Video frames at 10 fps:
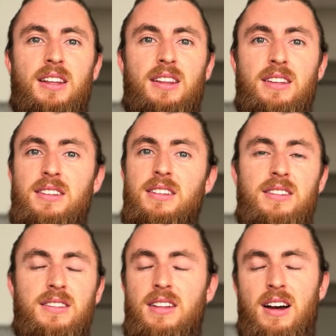This
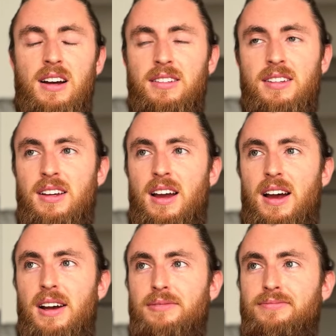is not
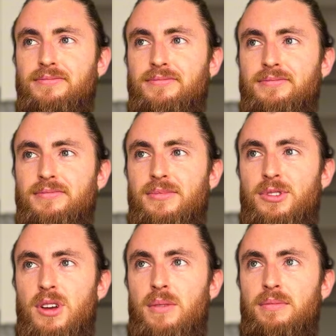um,
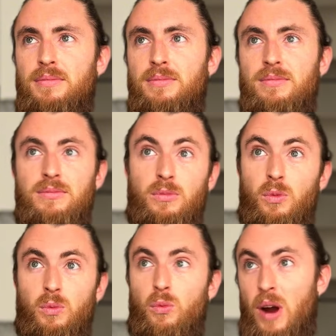some
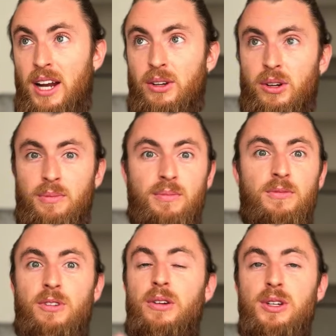random,
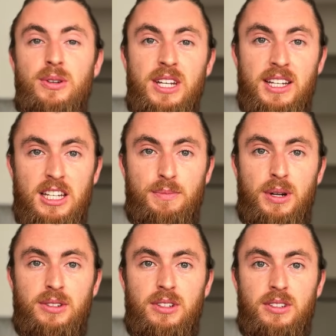very unique
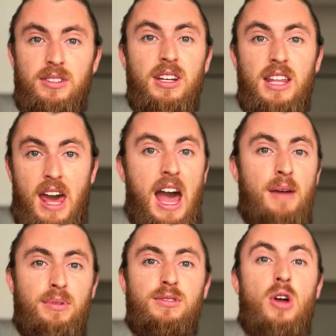experiences. It
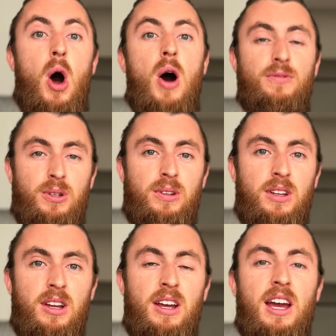happens often.
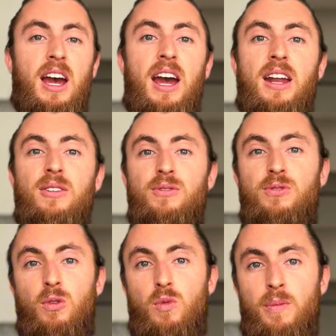And
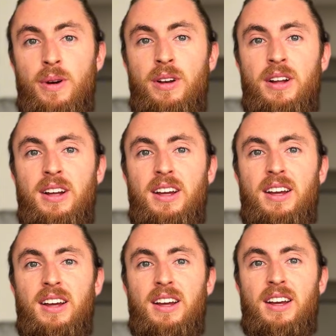for women,
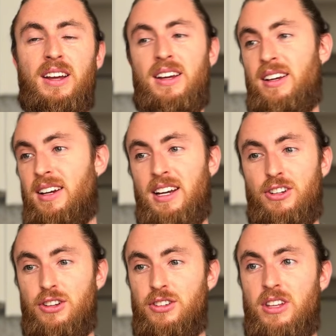it
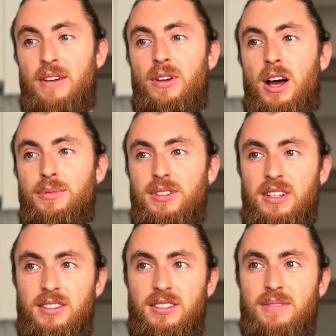just develops
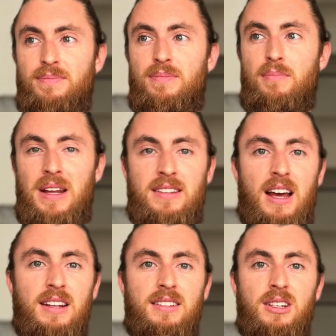this
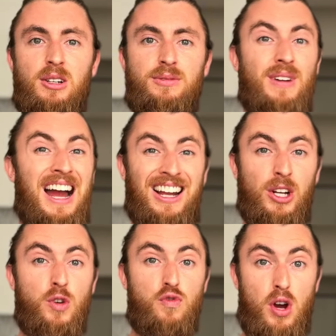mentality of I
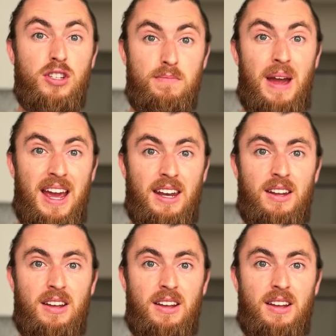cannot trust man